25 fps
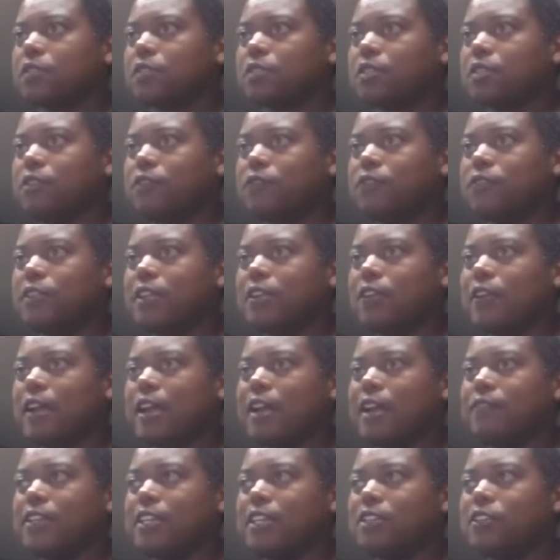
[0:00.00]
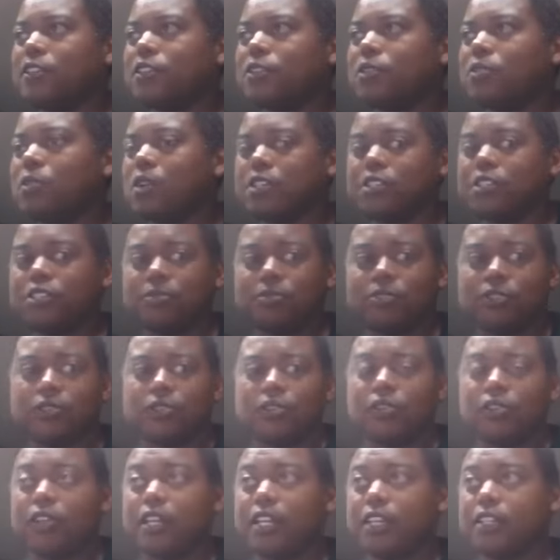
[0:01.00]
if you don't have any other questions, I will
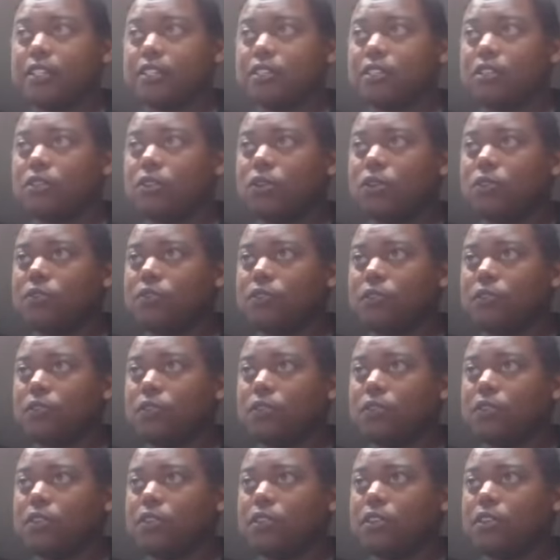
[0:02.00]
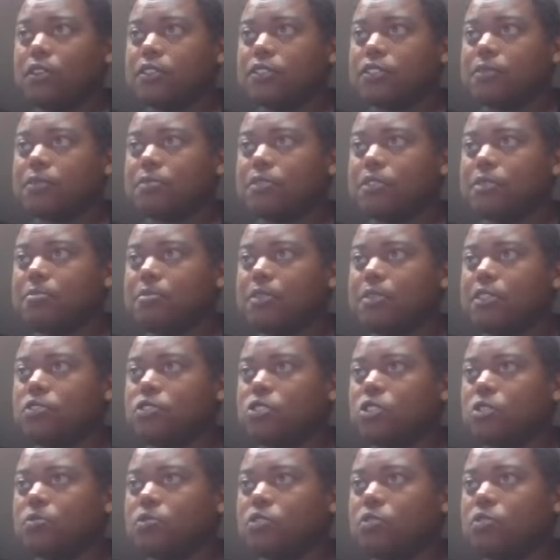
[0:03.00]
go ahead and go over some of the
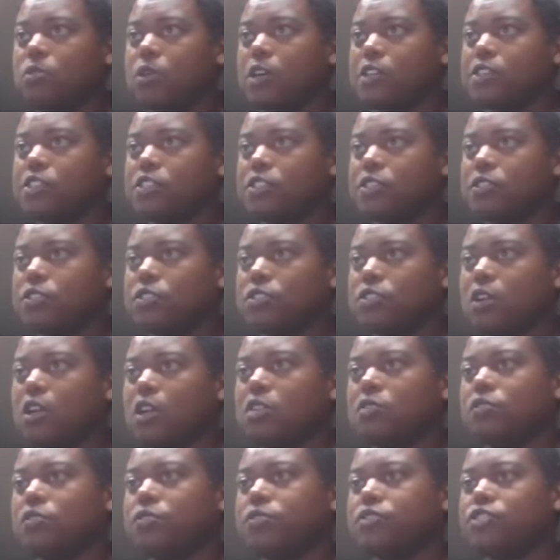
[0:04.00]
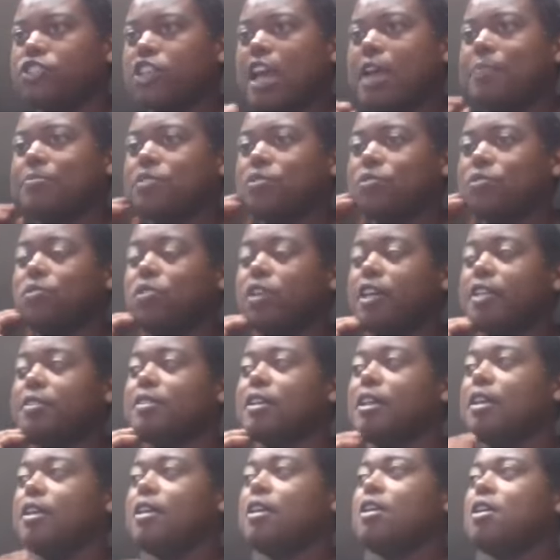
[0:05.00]
midterm questions, starting with chapter 1.
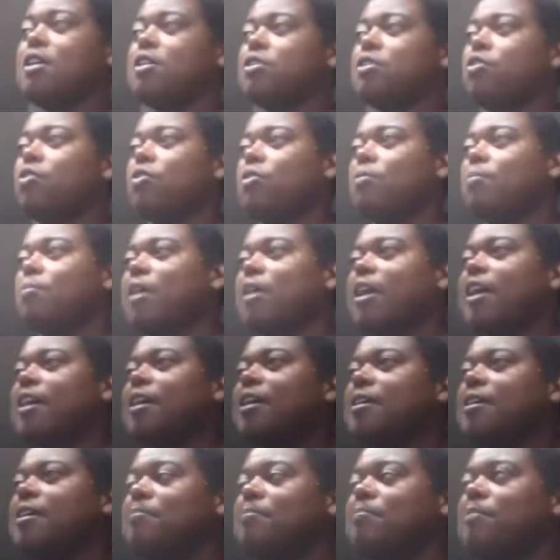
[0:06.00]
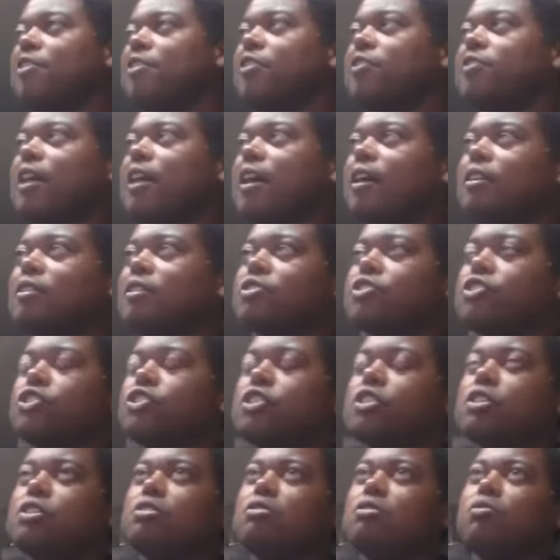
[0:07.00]
My
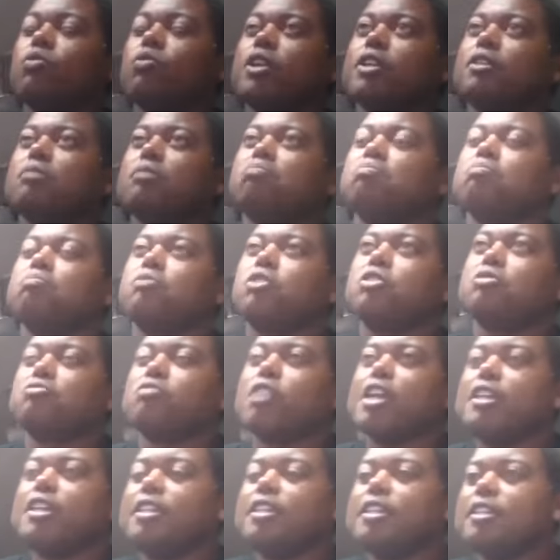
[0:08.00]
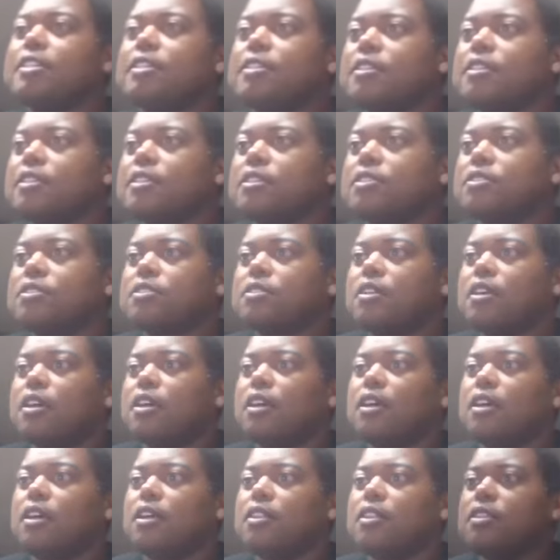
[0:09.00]
methodology when creating this
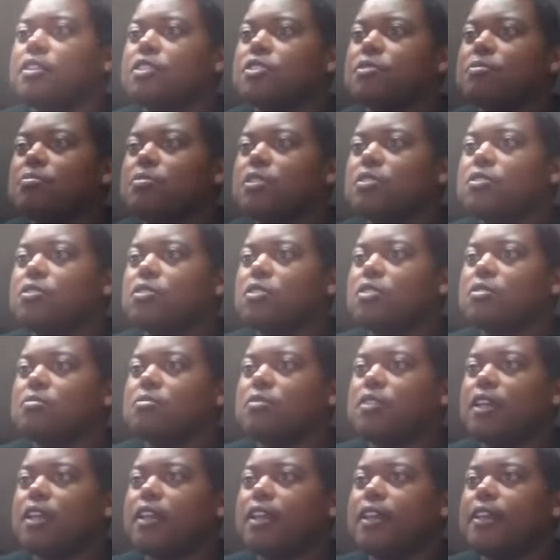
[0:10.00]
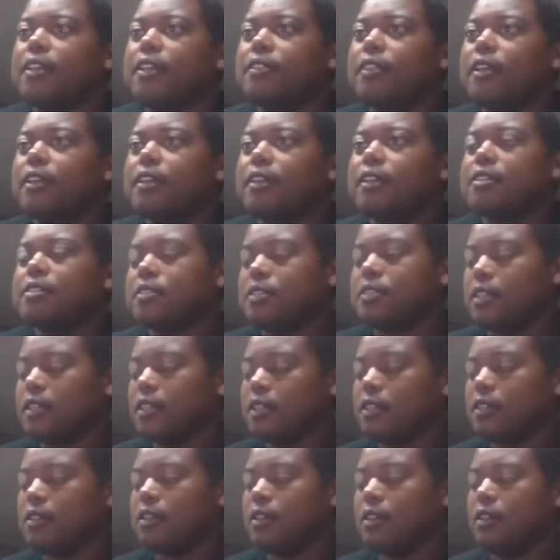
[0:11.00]
midterm, again, like I
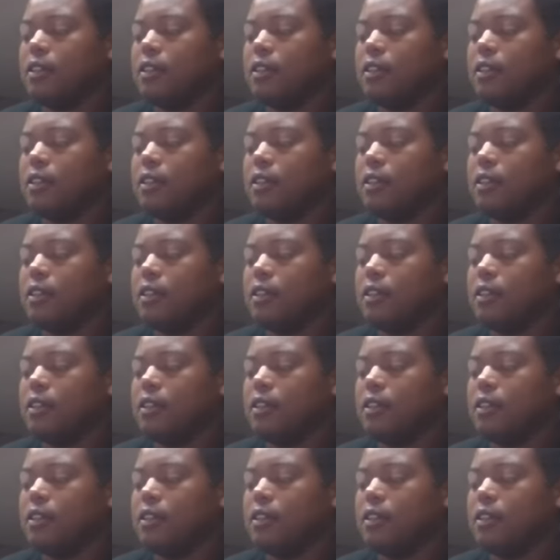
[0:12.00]
said,